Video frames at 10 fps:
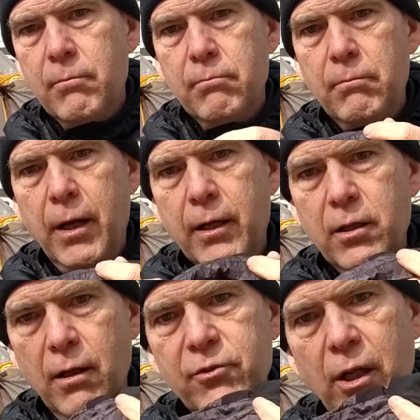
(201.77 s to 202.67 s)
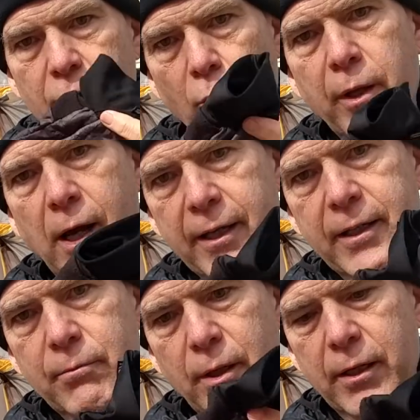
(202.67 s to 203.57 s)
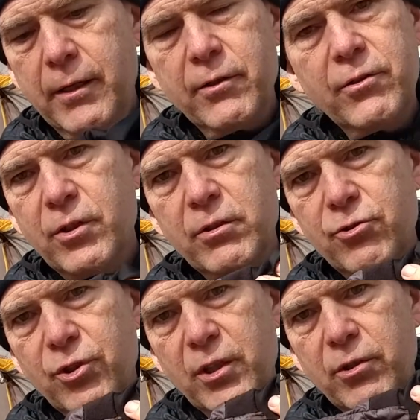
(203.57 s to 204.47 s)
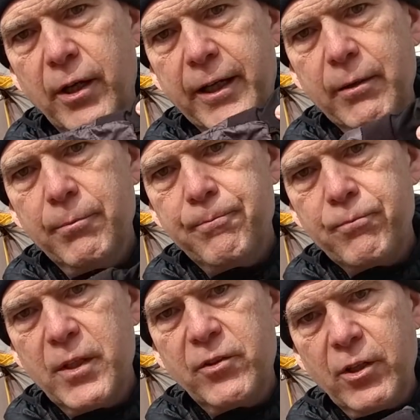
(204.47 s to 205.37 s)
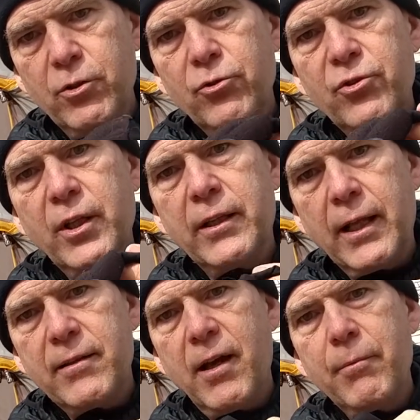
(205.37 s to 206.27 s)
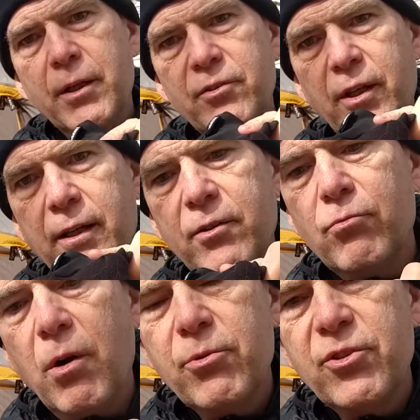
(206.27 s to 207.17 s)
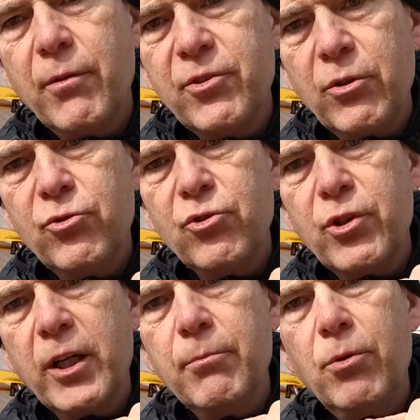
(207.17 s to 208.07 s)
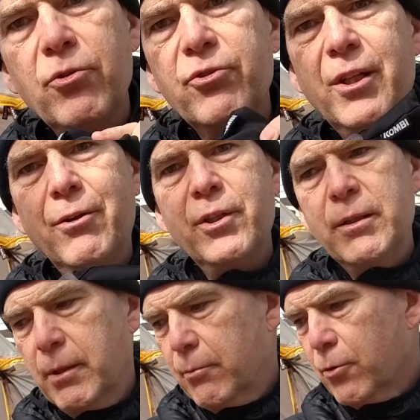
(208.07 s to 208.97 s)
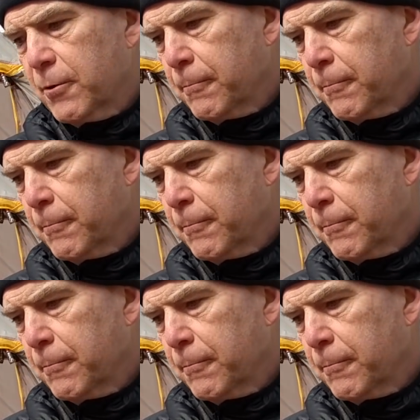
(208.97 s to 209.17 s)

my gloves that I'd normally hike in, but I didn't usually do hike in them. These I used at that time because they had this rubber stuff, because I was using trekking poles. I don't need them anymore.